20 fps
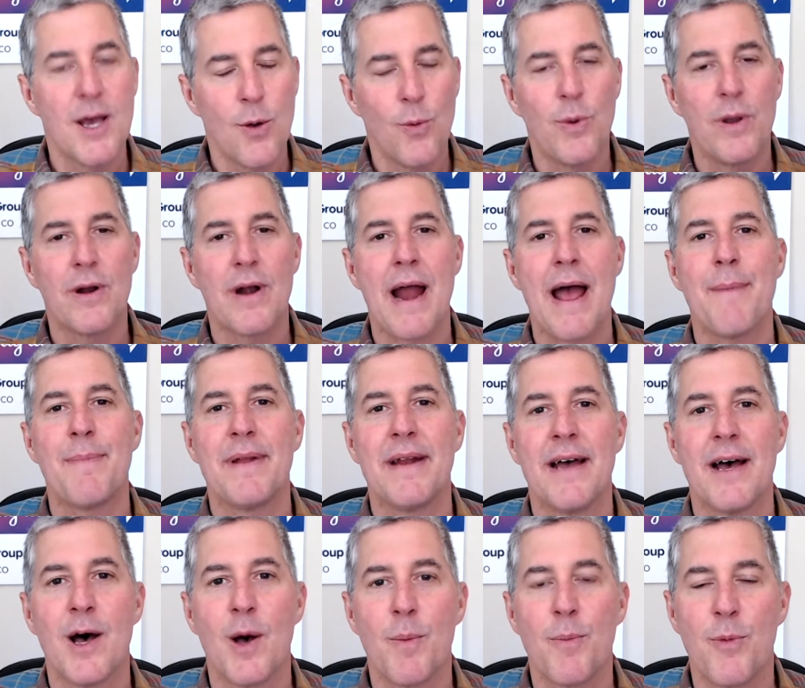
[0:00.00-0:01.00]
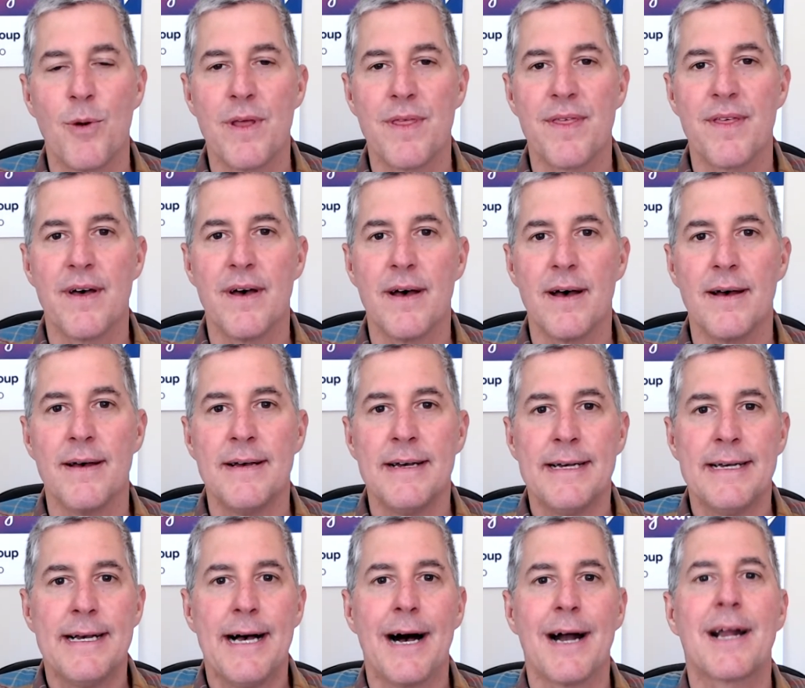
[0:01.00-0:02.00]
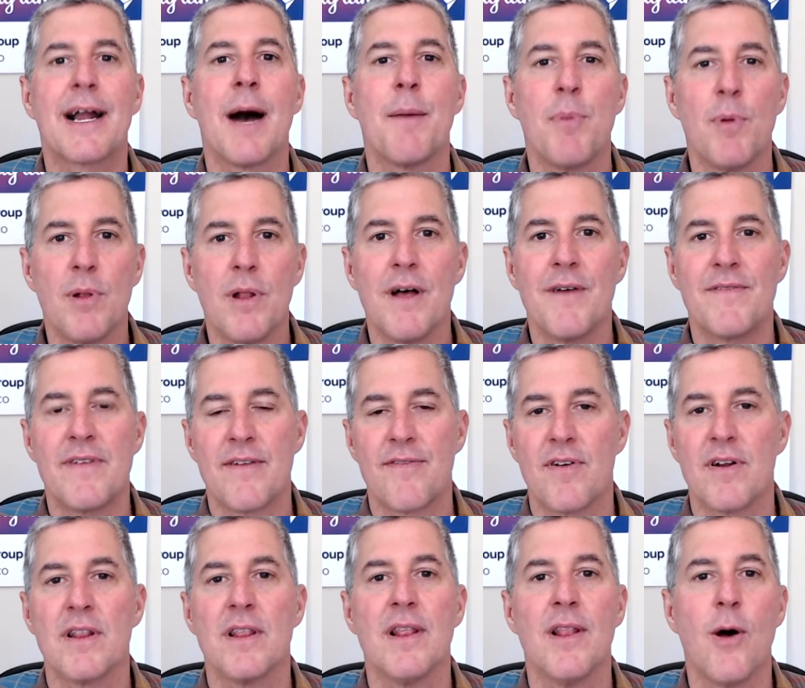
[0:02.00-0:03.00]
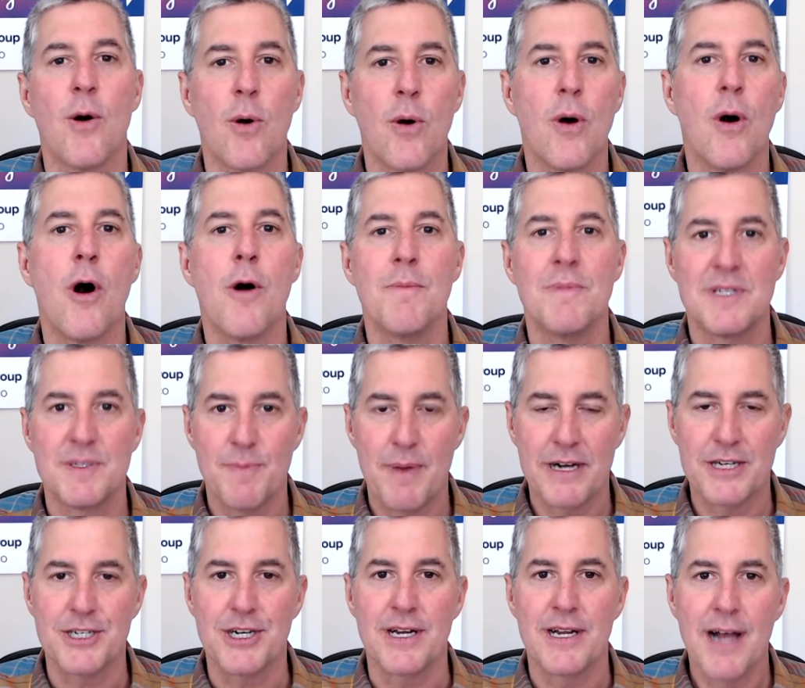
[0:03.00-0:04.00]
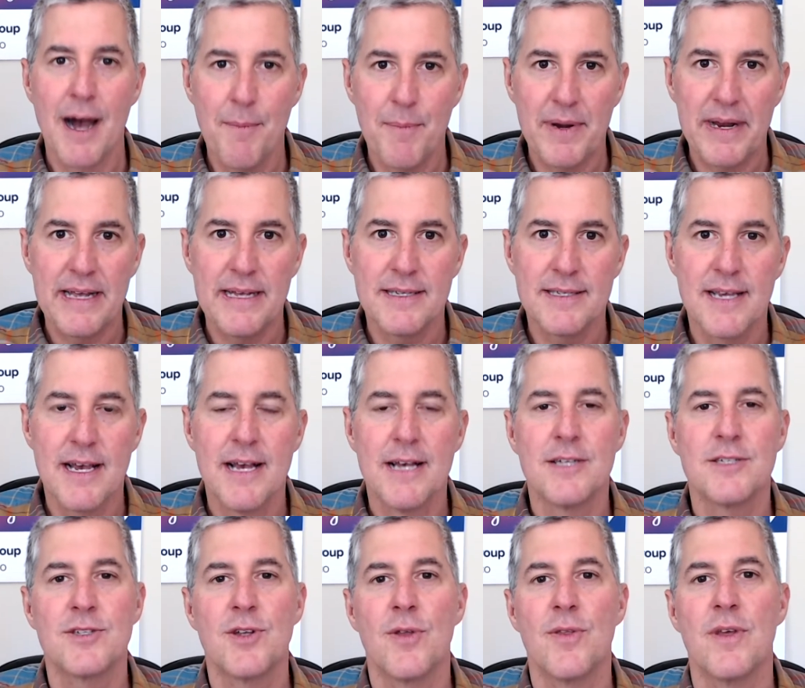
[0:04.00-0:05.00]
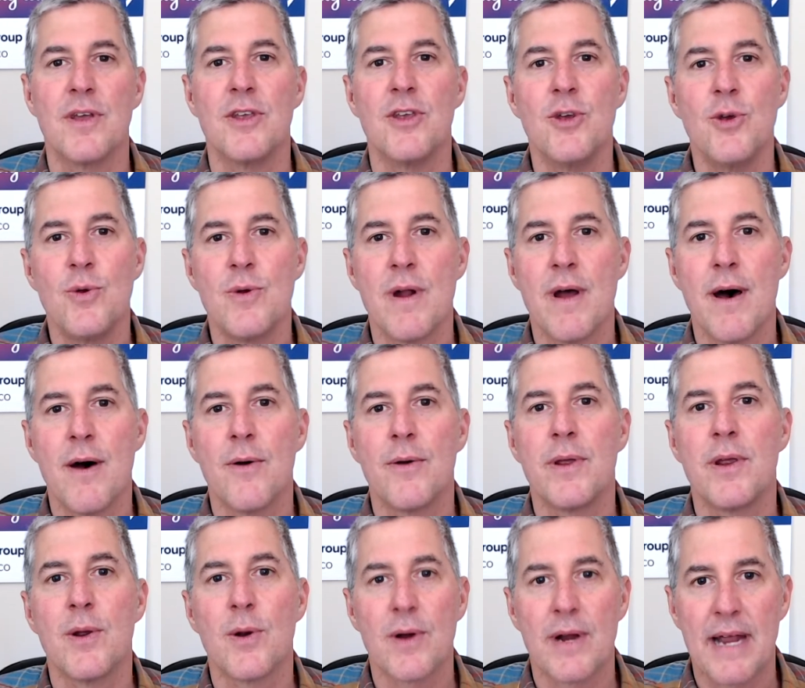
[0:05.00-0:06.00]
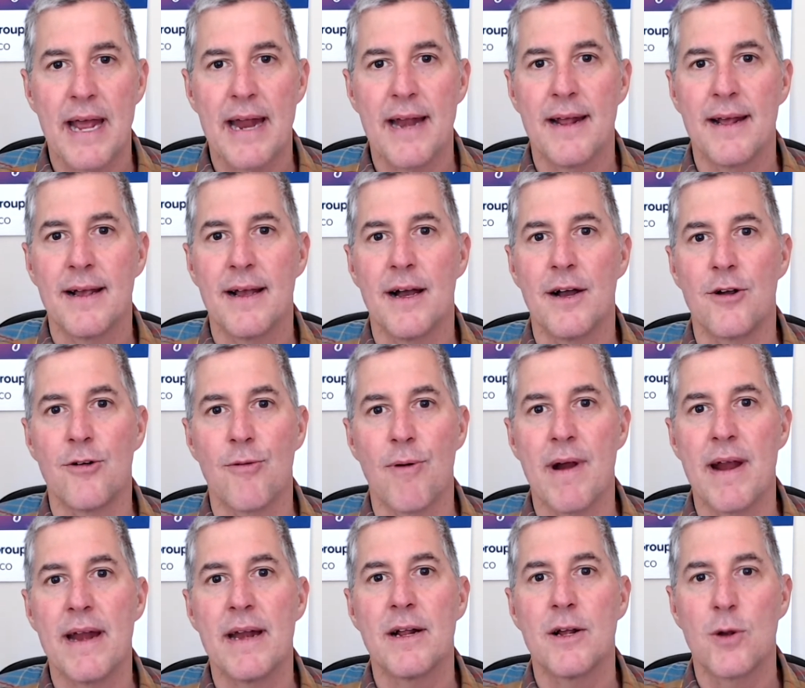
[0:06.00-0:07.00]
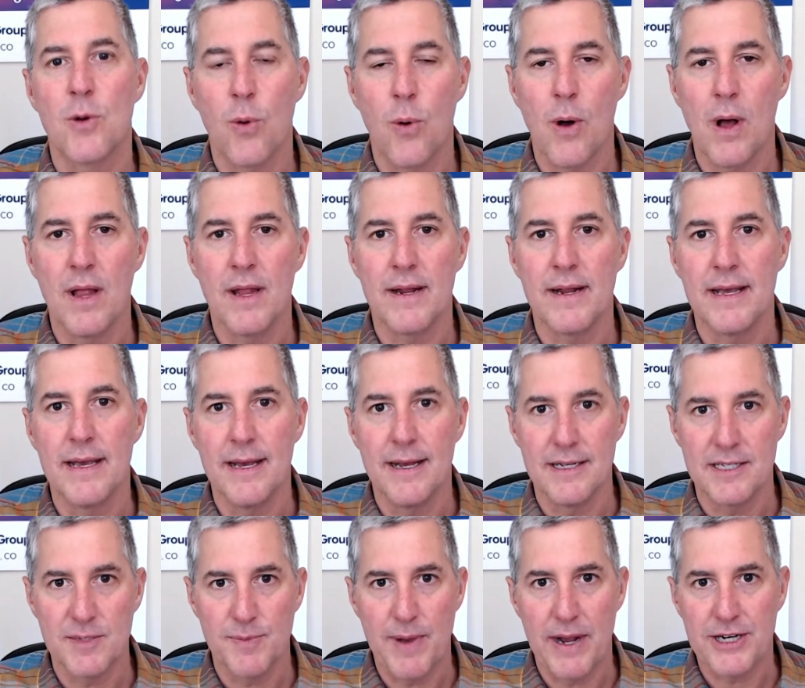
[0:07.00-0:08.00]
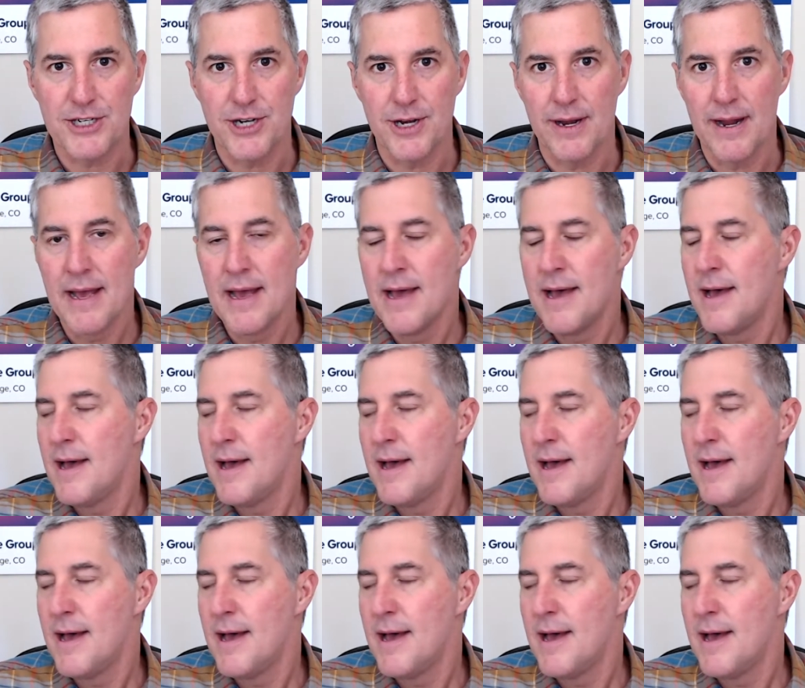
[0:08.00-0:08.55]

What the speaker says: We are happy to help with a couple of different local home inspection companies so that you know you're getting a great quality inspection.